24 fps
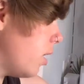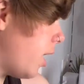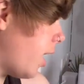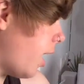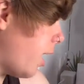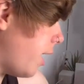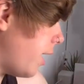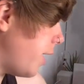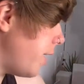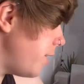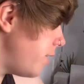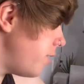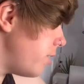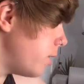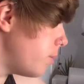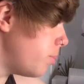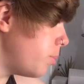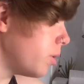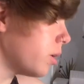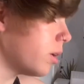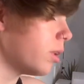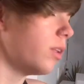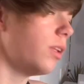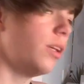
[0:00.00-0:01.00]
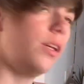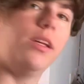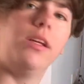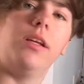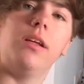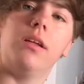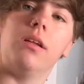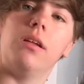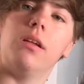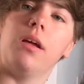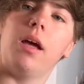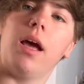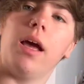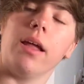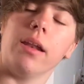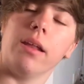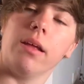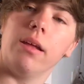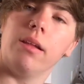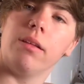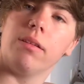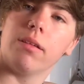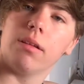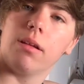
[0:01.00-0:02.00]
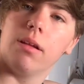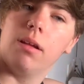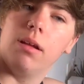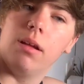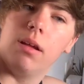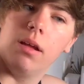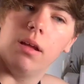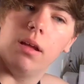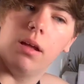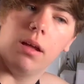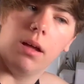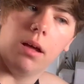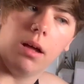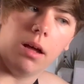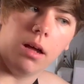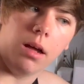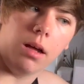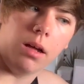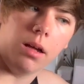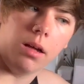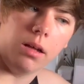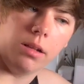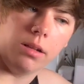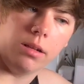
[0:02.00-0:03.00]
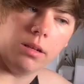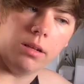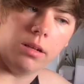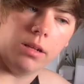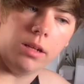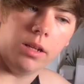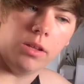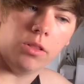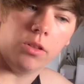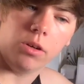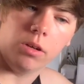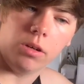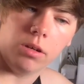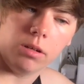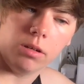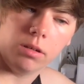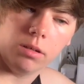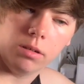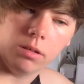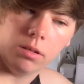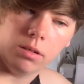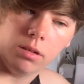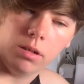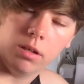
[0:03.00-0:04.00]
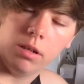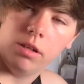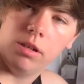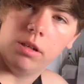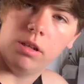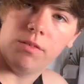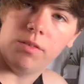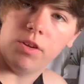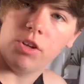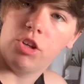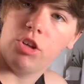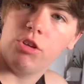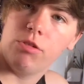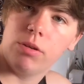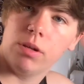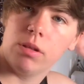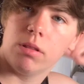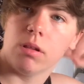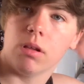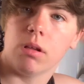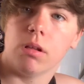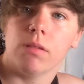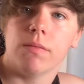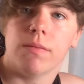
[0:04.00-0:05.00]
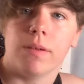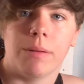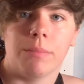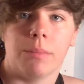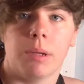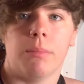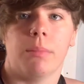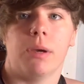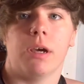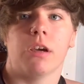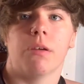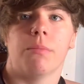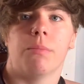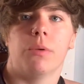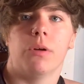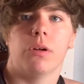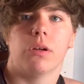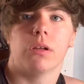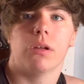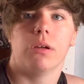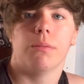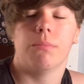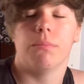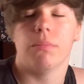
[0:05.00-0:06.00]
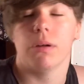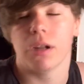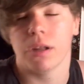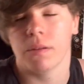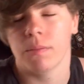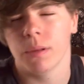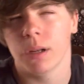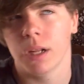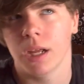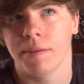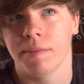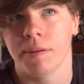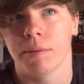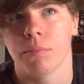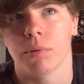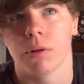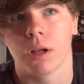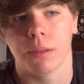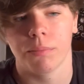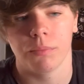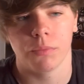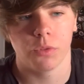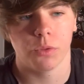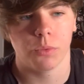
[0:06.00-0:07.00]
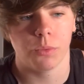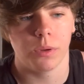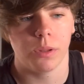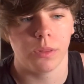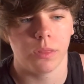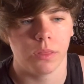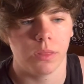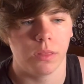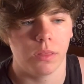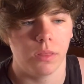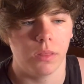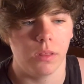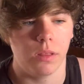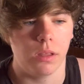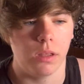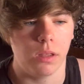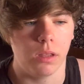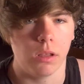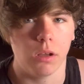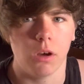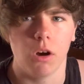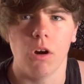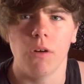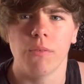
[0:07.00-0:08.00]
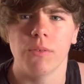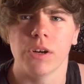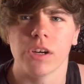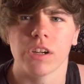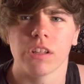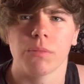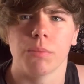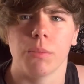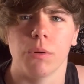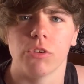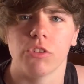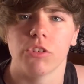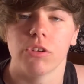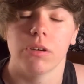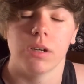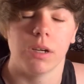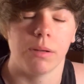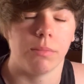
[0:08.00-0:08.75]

I typically edit on either DaVinci Resolve on my MacBook, but I've been having problems with the overexposure.